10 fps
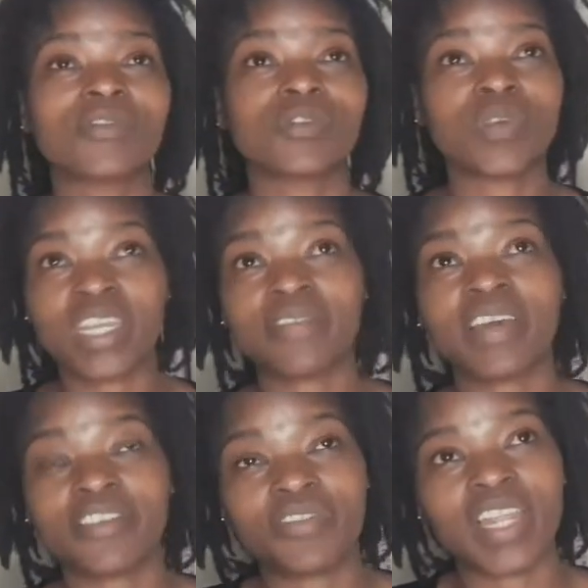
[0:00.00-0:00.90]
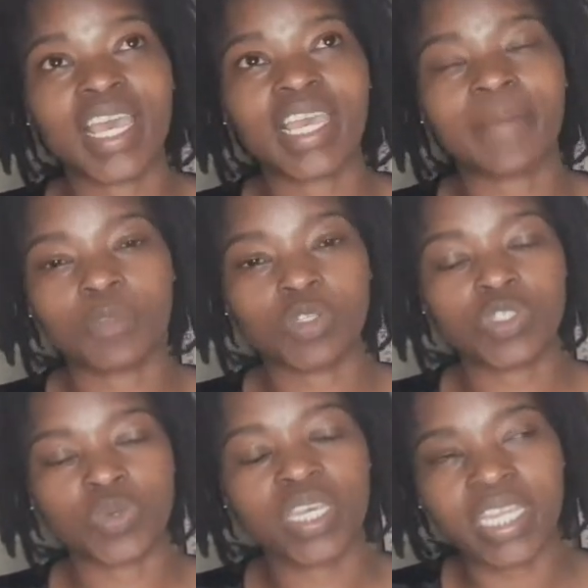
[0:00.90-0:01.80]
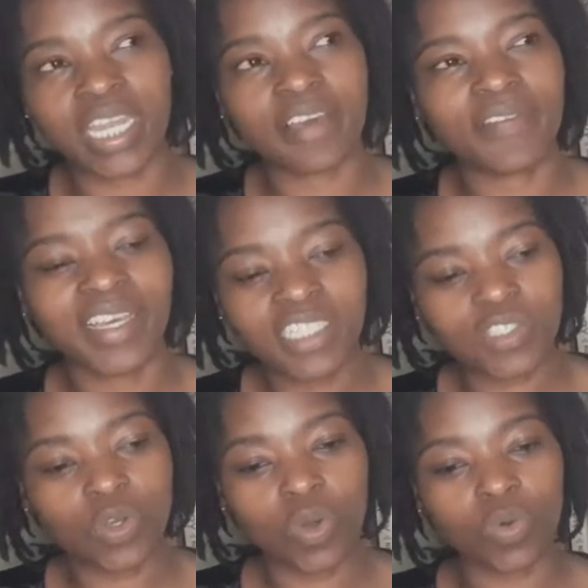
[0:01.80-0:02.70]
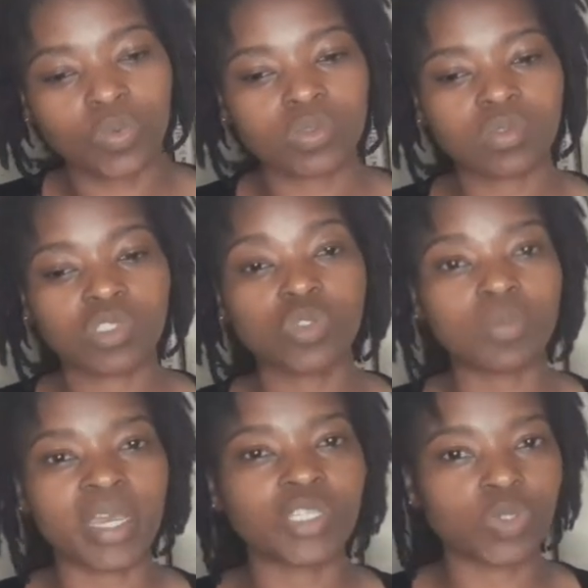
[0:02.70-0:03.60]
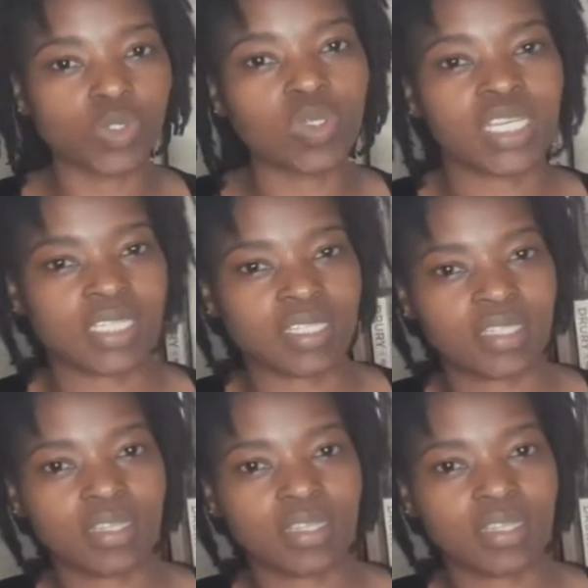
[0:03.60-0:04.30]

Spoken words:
whenever I feel like I'm not doing enough, I just go to my to-do list.